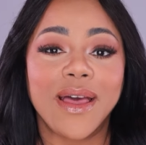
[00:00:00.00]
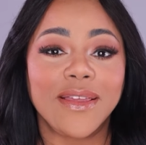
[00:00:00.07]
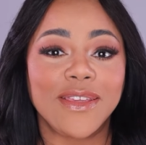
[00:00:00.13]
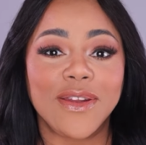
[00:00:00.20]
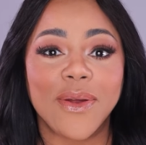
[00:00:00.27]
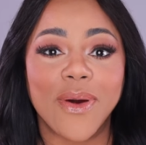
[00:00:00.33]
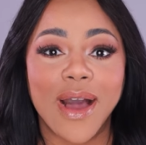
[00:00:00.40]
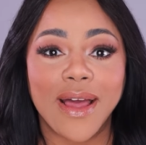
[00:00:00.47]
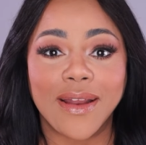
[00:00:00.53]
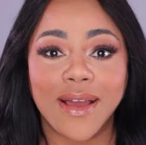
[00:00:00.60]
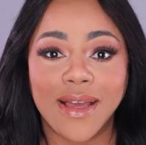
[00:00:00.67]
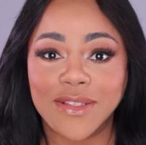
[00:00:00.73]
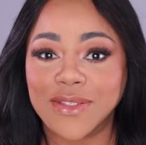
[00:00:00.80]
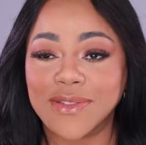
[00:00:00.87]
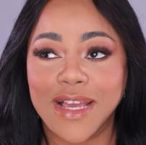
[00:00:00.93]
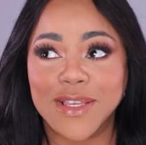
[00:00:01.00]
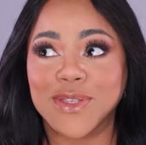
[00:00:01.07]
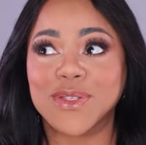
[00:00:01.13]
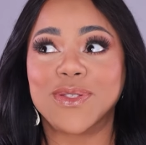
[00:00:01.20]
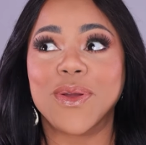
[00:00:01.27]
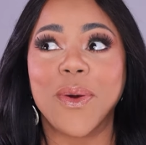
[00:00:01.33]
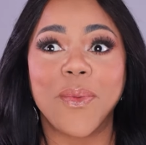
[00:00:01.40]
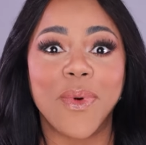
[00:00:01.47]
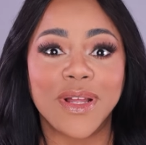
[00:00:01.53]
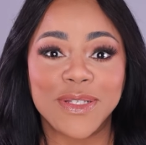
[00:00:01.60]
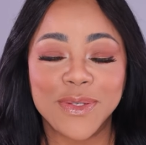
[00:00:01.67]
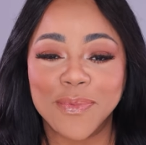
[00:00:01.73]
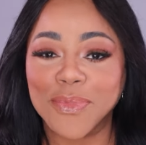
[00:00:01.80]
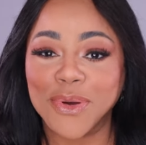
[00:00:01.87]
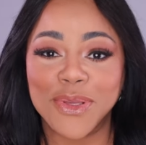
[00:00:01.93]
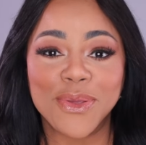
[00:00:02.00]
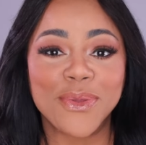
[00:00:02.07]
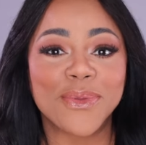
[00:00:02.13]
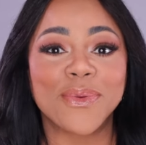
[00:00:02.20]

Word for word: you know, I, I, I, just don't want to put you